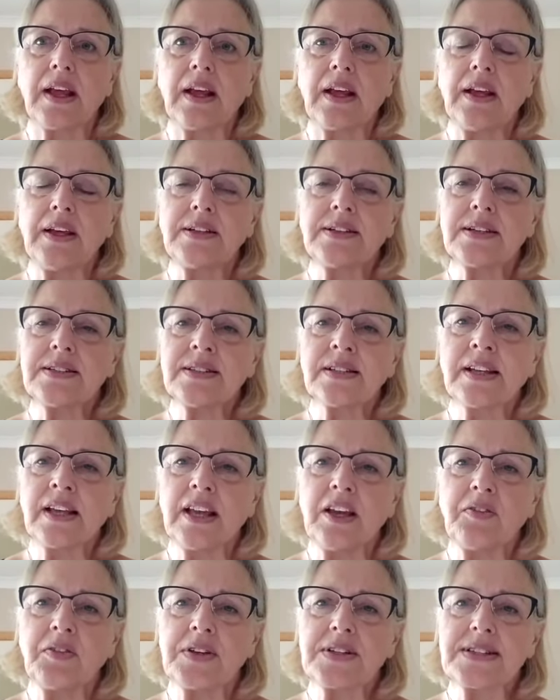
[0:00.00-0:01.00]
He doesn't
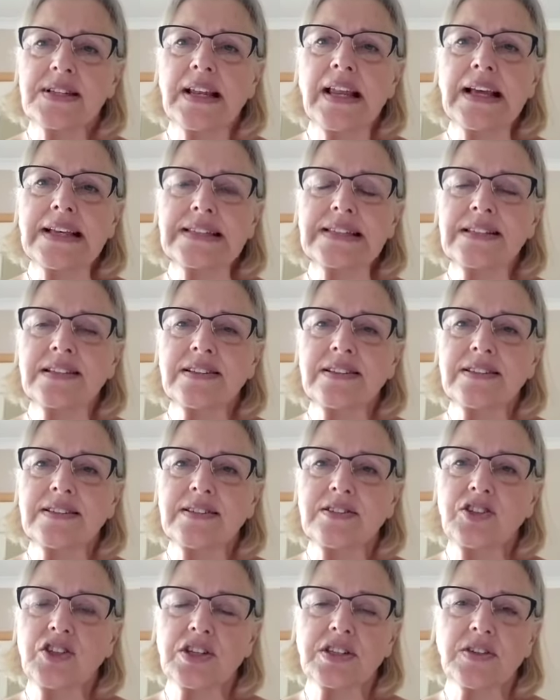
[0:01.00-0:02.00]
give us lessons
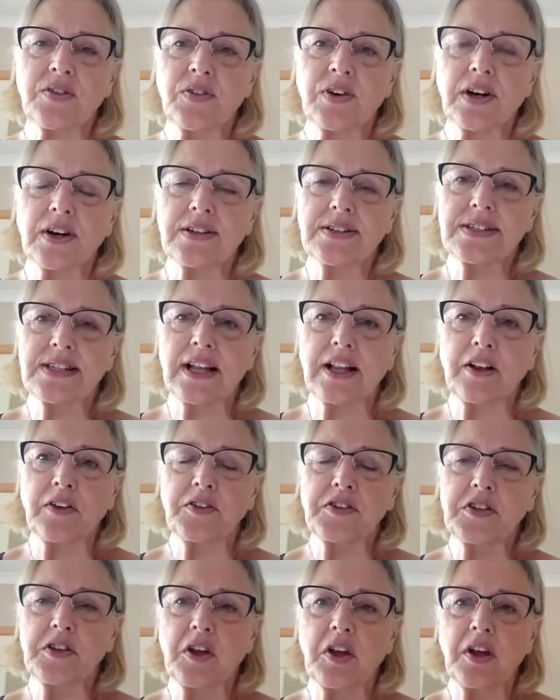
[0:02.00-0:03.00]
just for
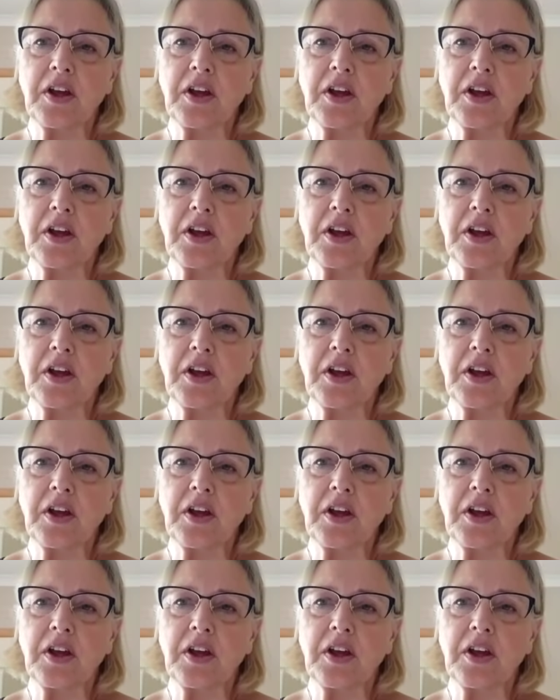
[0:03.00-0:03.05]
ourselves,